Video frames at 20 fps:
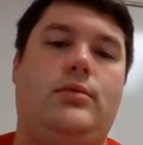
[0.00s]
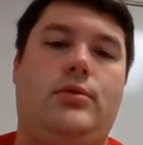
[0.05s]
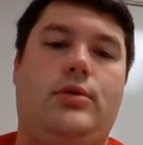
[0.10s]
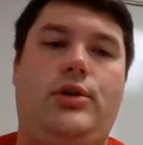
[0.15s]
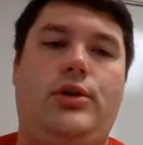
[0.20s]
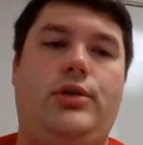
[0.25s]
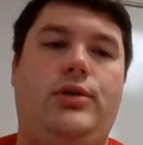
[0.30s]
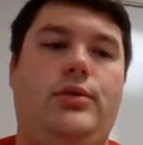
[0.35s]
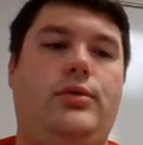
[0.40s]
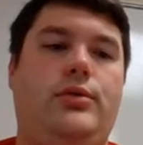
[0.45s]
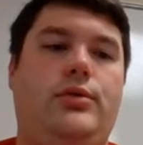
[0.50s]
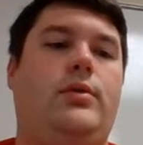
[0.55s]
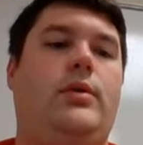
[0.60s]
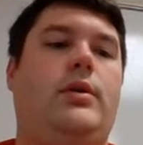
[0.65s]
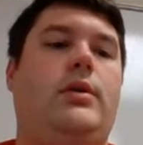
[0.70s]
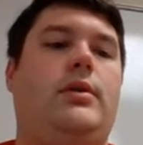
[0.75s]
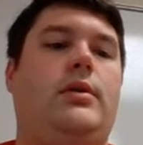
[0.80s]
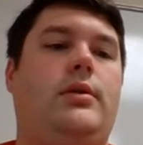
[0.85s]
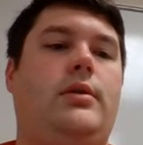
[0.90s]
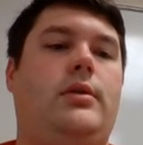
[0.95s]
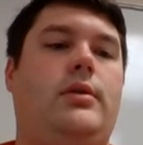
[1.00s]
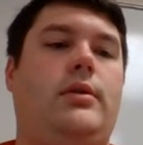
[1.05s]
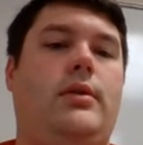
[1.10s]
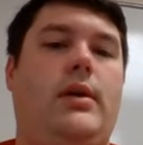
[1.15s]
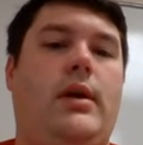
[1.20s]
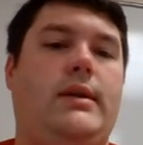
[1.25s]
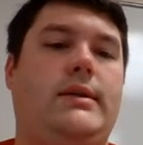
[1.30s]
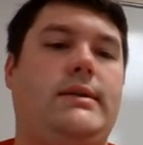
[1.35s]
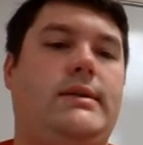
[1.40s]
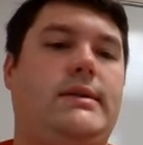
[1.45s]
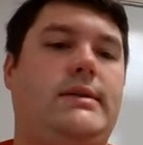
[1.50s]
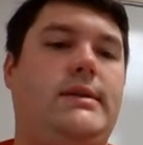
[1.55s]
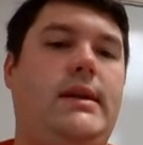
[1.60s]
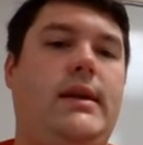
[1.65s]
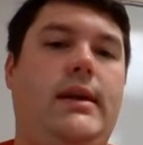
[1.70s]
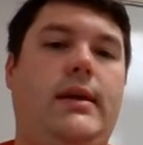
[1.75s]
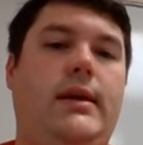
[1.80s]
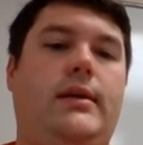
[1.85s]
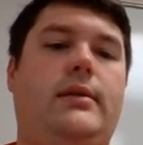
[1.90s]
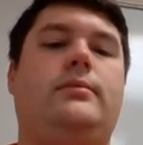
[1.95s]
Q and
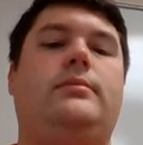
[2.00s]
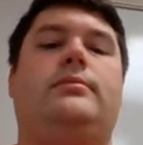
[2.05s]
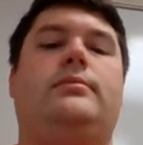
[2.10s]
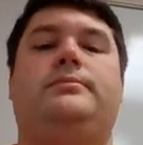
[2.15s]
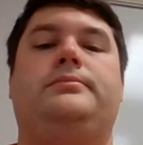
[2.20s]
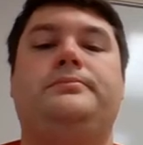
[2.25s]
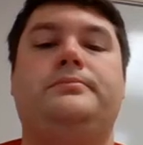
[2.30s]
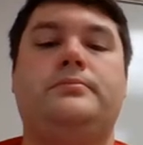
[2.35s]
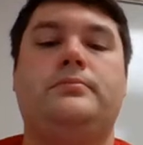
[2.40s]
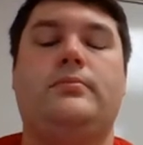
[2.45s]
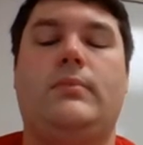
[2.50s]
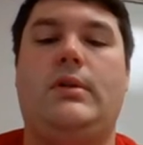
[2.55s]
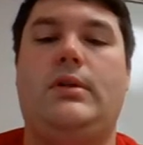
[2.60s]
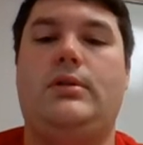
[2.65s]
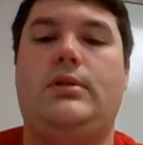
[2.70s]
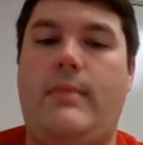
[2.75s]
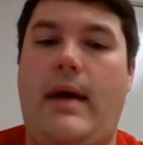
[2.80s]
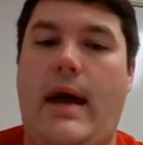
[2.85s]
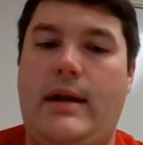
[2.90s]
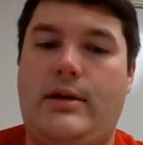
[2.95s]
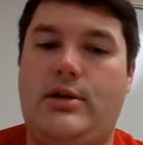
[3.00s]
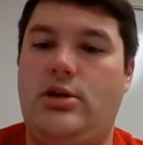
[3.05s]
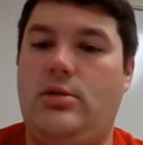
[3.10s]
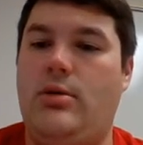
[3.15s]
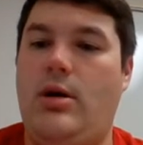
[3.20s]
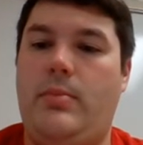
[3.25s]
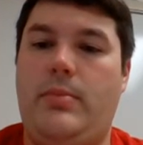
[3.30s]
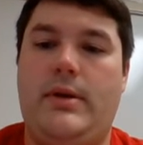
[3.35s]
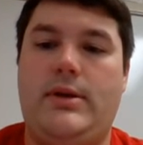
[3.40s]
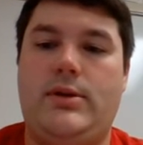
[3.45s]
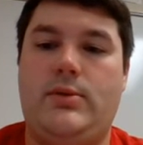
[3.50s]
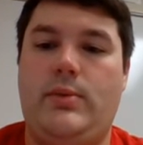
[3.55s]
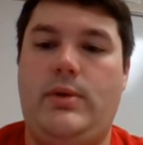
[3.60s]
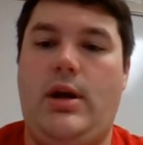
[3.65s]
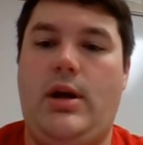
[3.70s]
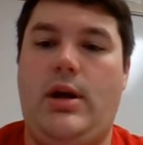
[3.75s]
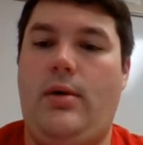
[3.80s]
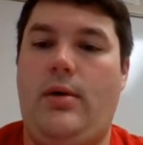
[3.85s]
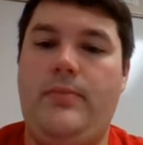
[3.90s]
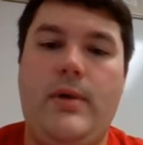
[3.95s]
C, matching them up as we
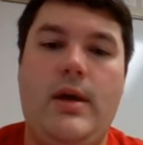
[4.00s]
go.